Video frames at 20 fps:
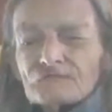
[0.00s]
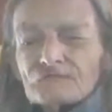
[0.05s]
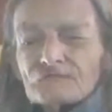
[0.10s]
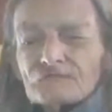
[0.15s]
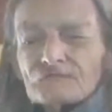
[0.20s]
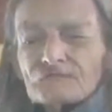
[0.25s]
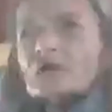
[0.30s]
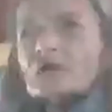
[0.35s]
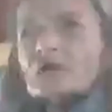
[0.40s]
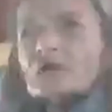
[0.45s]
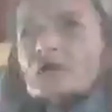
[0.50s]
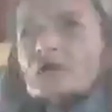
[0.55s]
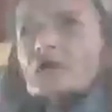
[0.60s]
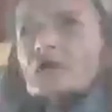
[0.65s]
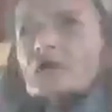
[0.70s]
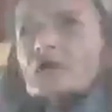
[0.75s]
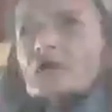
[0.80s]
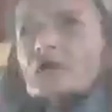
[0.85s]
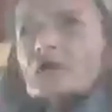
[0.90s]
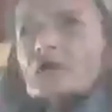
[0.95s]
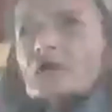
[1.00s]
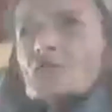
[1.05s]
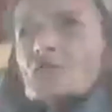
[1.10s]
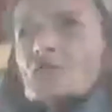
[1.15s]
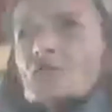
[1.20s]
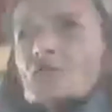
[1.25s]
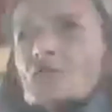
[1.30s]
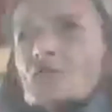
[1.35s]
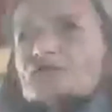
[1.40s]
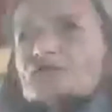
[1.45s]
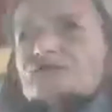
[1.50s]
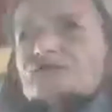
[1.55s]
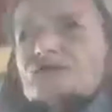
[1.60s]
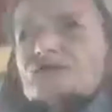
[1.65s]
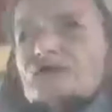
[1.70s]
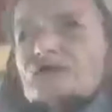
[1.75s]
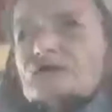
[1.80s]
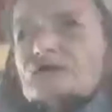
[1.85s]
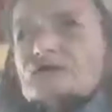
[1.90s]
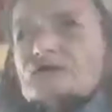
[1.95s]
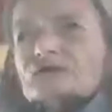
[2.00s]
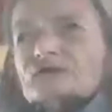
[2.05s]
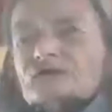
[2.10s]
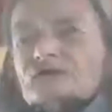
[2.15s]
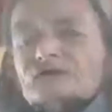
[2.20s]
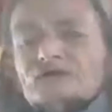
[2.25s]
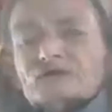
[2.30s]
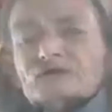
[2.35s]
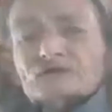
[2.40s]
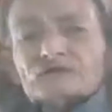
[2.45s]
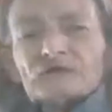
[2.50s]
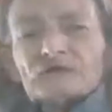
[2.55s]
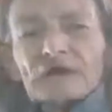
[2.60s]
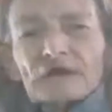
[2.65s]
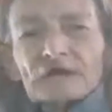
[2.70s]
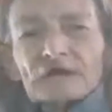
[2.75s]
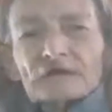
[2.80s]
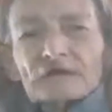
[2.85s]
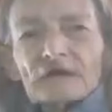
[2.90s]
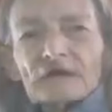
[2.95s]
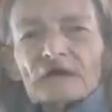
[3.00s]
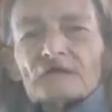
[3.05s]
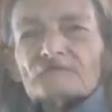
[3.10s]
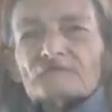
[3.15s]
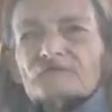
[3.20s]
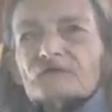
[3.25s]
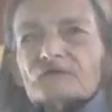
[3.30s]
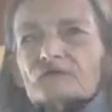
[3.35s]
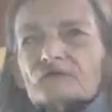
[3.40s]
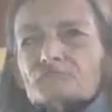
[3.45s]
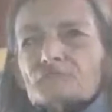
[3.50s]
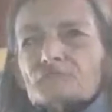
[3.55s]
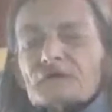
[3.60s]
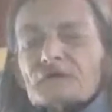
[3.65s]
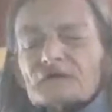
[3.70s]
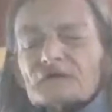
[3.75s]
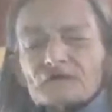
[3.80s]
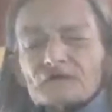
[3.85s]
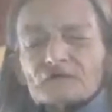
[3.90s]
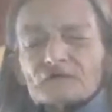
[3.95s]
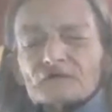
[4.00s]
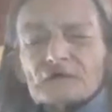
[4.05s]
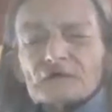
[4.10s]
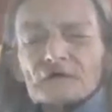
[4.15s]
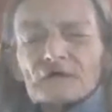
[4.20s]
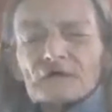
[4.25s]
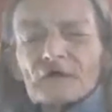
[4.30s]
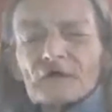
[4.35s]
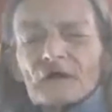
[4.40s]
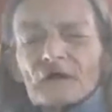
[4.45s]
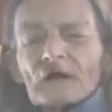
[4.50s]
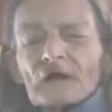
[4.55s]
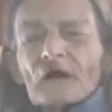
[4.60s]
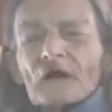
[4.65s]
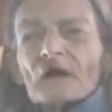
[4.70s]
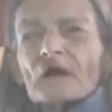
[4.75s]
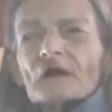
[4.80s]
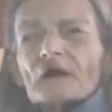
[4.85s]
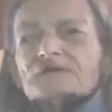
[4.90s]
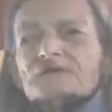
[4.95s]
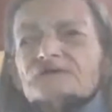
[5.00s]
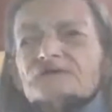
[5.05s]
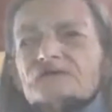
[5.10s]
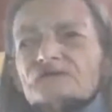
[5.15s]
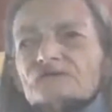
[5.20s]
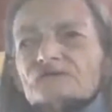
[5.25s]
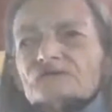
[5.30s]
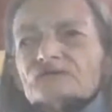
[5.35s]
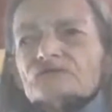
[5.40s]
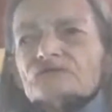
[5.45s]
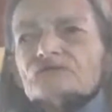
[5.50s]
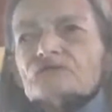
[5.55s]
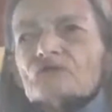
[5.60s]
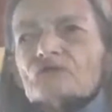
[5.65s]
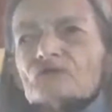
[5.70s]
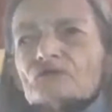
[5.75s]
wife or mother would say, you can't have your beer